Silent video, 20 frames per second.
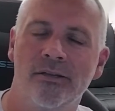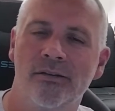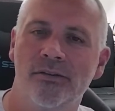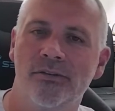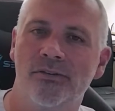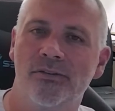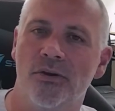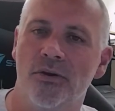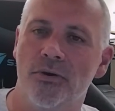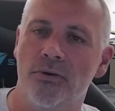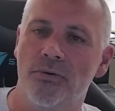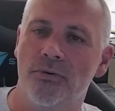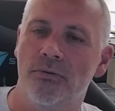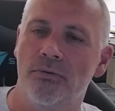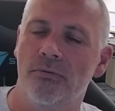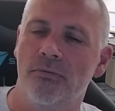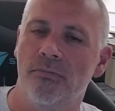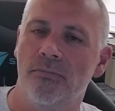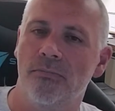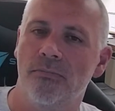So
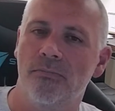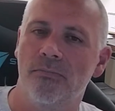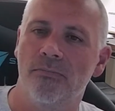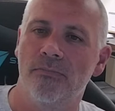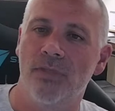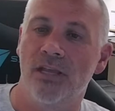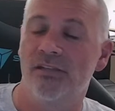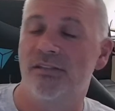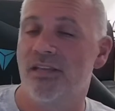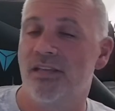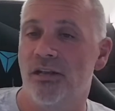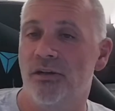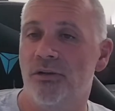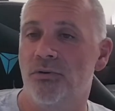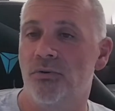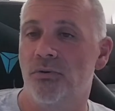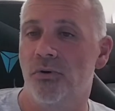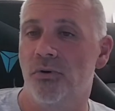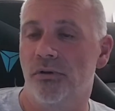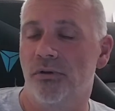that's kind of
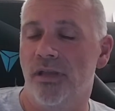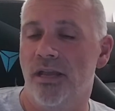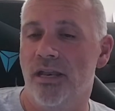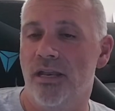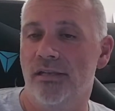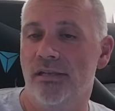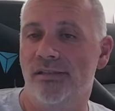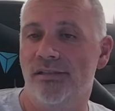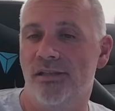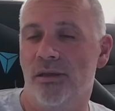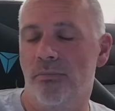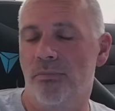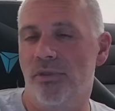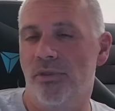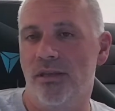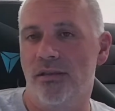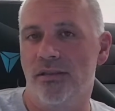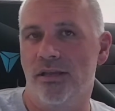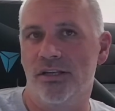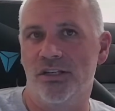cool. And it's
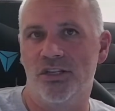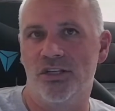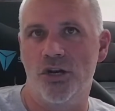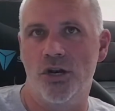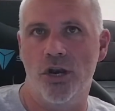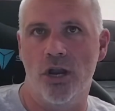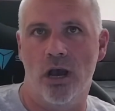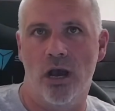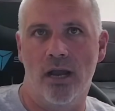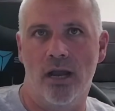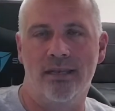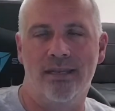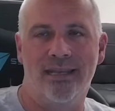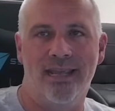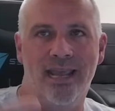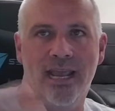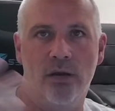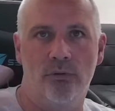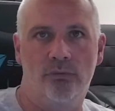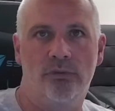something that's not
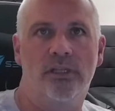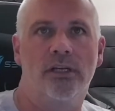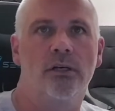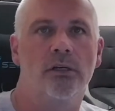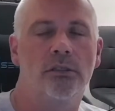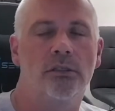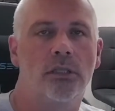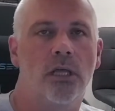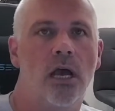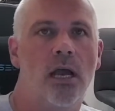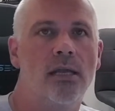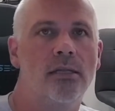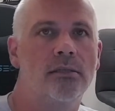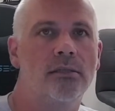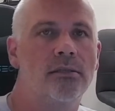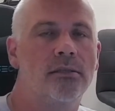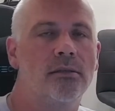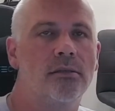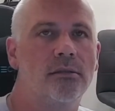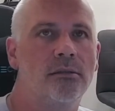out there a
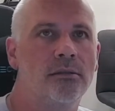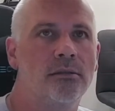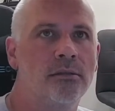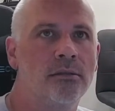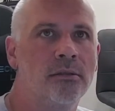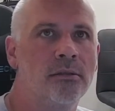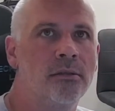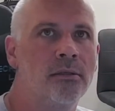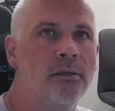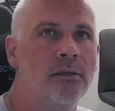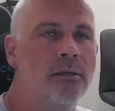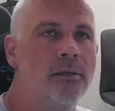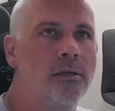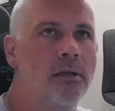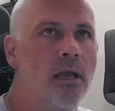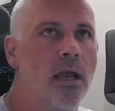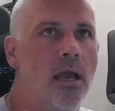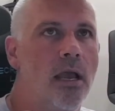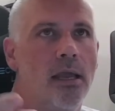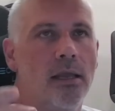lot.
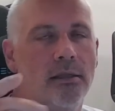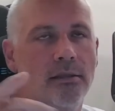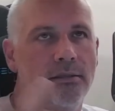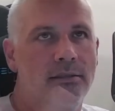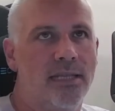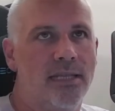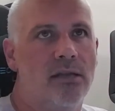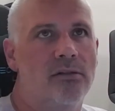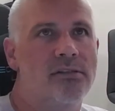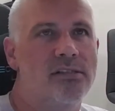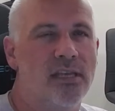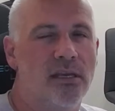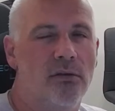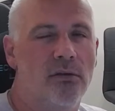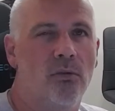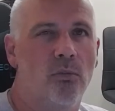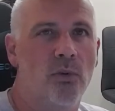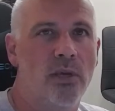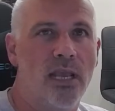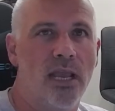Uh, down
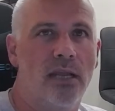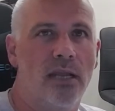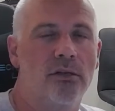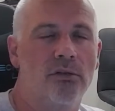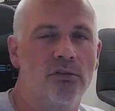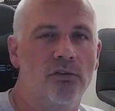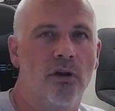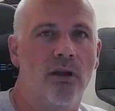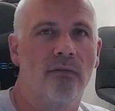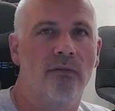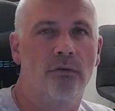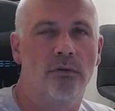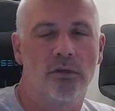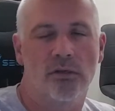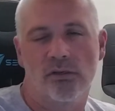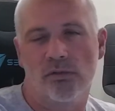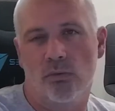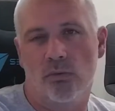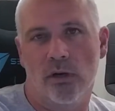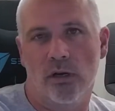south, we had to travel
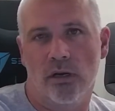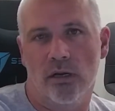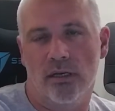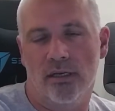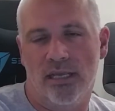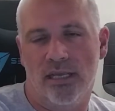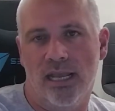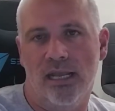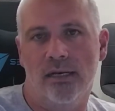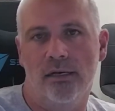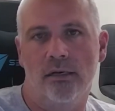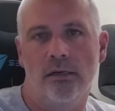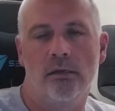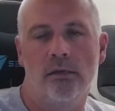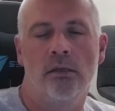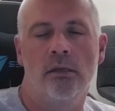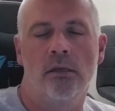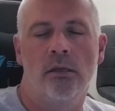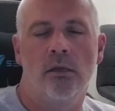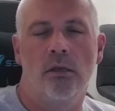because we're in Canada.
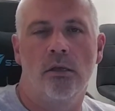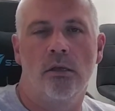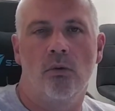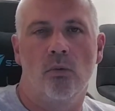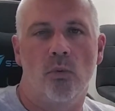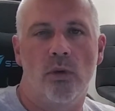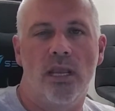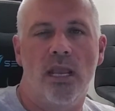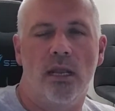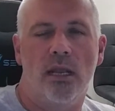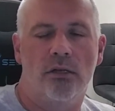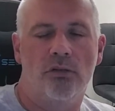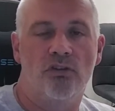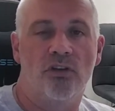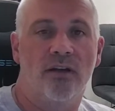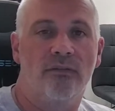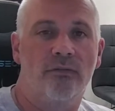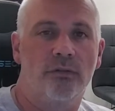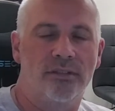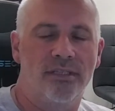We had to
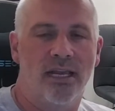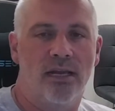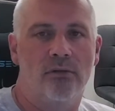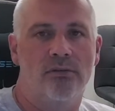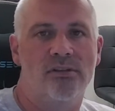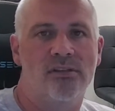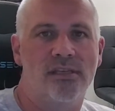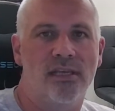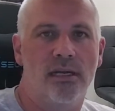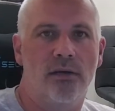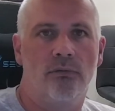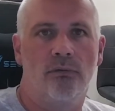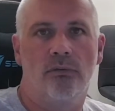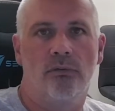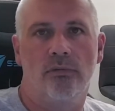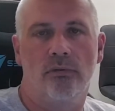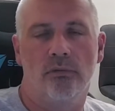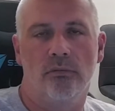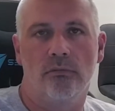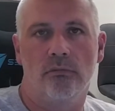travel down
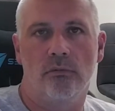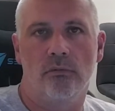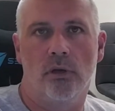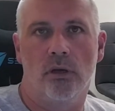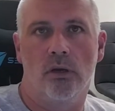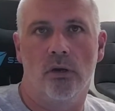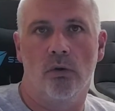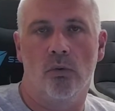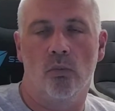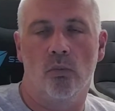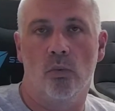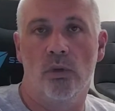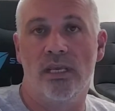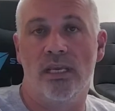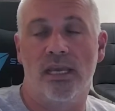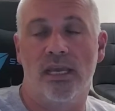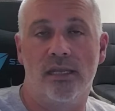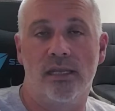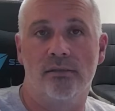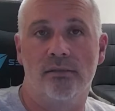south uh,
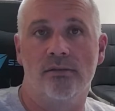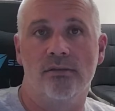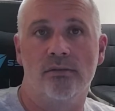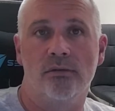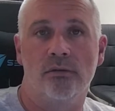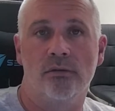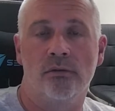weekends.